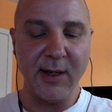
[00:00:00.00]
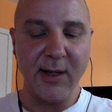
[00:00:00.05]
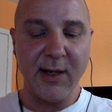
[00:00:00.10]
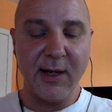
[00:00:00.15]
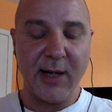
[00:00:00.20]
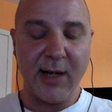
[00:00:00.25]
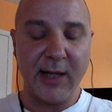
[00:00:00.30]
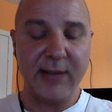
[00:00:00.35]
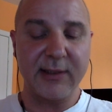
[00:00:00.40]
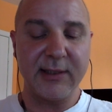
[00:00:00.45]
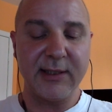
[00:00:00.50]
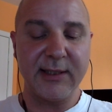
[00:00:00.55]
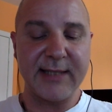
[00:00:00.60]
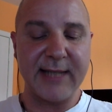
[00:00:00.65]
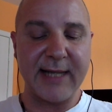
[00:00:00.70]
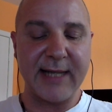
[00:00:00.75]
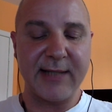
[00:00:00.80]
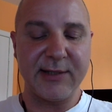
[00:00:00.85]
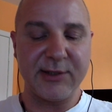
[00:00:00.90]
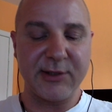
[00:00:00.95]
Underneath
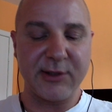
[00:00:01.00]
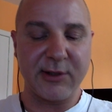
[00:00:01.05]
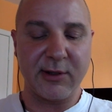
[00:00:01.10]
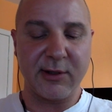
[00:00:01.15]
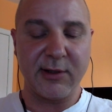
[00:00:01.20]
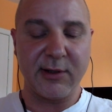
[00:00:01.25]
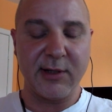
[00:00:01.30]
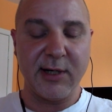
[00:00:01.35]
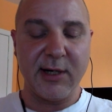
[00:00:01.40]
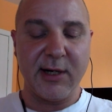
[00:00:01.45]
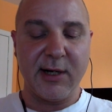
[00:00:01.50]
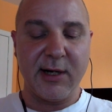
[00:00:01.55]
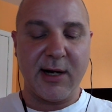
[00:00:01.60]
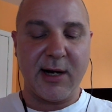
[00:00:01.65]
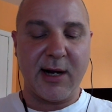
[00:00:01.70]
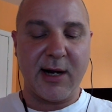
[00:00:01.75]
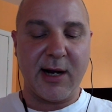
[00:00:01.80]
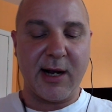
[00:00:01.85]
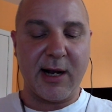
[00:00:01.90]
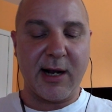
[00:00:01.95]
that is your
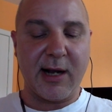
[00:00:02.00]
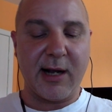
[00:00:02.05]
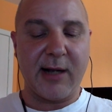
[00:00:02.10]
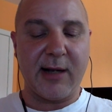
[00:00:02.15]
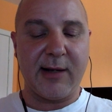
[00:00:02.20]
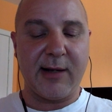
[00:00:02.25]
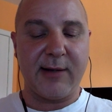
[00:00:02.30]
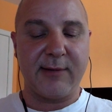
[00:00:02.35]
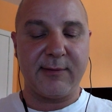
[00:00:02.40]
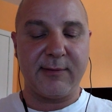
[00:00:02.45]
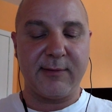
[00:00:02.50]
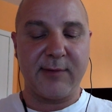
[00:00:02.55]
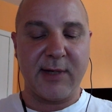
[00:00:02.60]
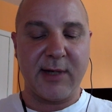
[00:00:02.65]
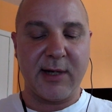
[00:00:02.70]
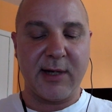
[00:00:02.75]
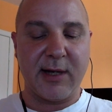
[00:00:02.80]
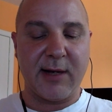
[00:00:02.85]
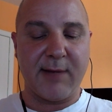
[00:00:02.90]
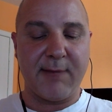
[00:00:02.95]

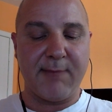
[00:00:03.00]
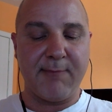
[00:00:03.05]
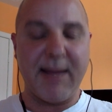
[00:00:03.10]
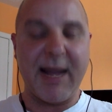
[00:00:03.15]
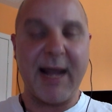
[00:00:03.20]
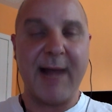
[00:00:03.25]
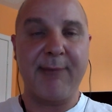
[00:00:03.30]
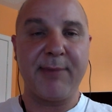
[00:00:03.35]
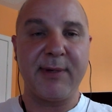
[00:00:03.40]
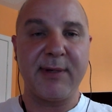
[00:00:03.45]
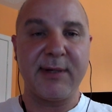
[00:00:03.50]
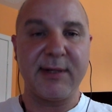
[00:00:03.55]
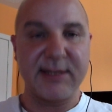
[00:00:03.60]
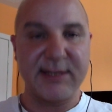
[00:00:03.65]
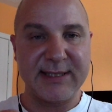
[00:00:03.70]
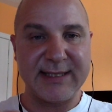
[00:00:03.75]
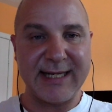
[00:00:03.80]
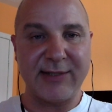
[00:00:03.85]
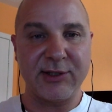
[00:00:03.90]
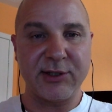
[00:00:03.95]
map
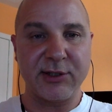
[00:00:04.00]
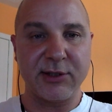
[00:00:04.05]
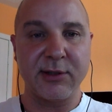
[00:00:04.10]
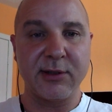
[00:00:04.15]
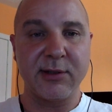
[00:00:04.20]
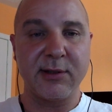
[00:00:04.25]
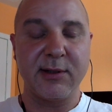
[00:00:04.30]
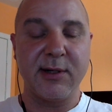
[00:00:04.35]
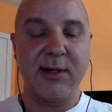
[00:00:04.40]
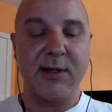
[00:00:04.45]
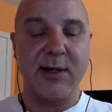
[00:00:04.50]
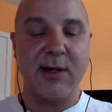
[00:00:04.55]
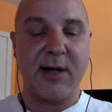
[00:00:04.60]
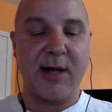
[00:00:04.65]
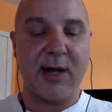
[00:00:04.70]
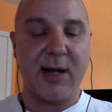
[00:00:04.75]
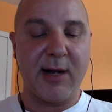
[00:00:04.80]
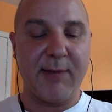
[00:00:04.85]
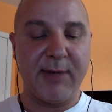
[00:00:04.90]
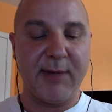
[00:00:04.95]
center
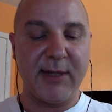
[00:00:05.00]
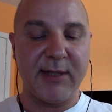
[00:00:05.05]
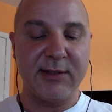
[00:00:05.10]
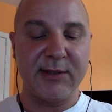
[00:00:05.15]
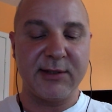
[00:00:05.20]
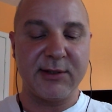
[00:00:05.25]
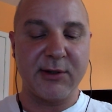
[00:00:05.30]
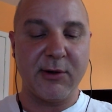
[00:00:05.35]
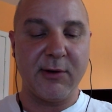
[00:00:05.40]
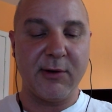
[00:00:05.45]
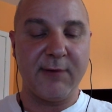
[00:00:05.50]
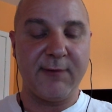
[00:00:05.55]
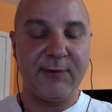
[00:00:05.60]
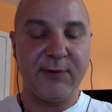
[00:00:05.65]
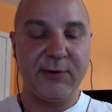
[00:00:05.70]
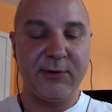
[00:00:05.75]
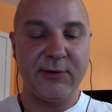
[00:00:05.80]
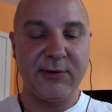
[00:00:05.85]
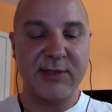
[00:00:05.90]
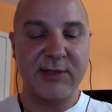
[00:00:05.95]
button. So if
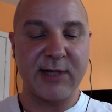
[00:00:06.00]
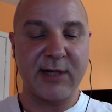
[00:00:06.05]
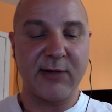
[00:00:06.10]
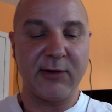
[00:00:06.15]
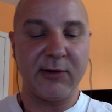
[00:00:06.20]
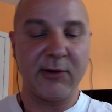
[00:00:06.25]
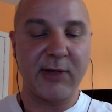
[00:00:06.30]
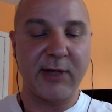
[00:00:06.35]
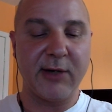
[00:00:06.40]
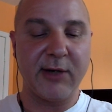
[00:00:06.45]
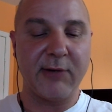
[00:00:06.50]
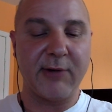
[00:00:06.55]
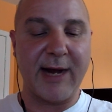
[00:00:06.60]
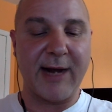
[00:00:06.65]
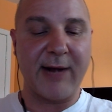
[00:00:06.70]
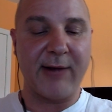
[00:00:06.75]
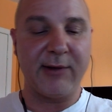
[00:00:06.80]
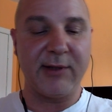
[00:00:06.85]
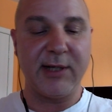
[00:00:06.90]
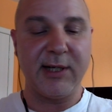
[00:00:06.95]
you start looking
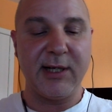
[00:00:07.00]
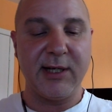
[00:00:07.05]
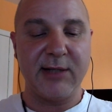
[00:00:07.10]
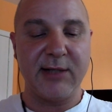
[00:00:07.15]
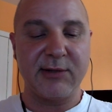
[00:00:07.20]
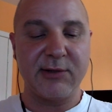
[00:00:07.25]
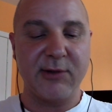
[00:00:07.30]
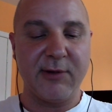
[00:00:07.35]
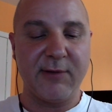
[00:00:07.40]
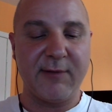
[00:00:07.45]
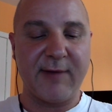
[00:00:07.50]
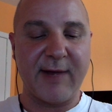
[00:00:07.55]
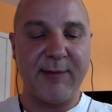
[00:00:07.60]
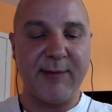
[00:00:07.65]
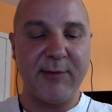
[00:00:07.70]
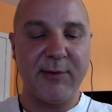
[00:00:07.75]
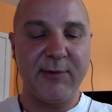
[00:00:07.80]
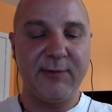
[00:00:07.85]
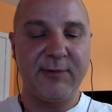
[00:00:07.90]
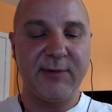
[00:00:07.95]
around, so if I
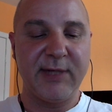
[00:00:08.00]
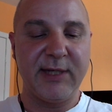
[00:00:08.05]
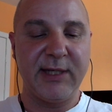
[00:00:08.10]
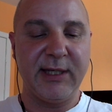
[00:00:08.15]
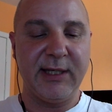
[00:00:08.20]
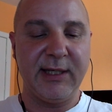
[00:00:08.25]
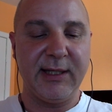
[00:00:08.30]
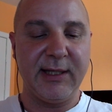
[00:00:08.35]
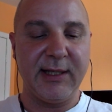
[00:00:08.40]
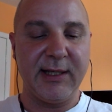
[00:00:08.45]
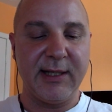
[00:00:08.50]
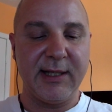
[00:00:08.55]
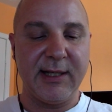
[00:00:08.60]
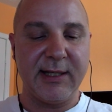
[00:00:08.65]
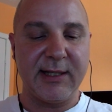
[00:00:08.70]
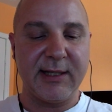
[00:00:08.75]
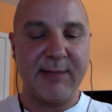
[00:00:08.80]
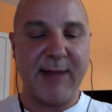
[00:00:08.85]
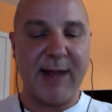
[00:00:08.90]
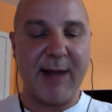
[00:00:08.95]
move the
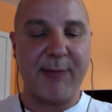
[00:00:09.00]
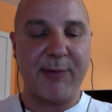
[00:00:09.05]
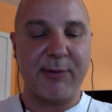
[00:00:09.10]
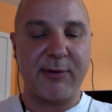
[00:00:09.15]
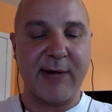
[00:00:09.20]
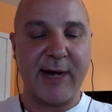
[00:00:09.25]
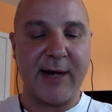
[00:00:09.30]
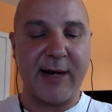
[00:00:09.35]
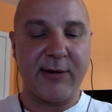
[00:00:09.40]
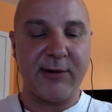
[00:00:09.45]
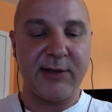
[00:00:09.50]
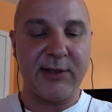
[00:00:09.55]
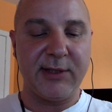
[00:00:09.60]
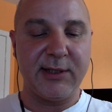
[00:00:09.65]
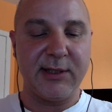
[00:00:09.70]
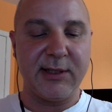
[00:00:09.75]
map around